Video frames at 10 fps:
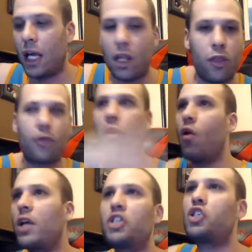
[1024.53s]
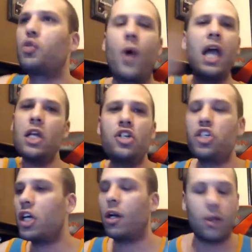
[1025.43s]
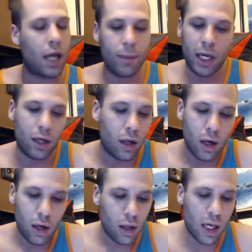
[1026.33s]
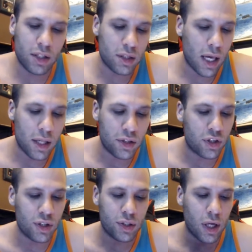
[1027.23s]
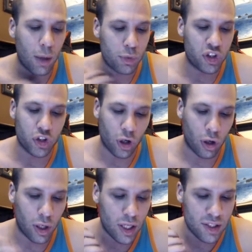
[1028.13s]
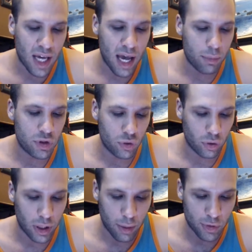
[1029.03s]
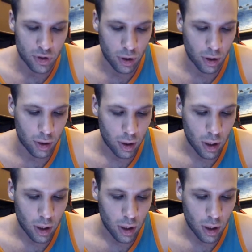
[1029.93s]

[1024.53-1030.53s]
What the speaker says: and throwing sweat and shit. I mean, it's just absurd. It's absolutely absurd.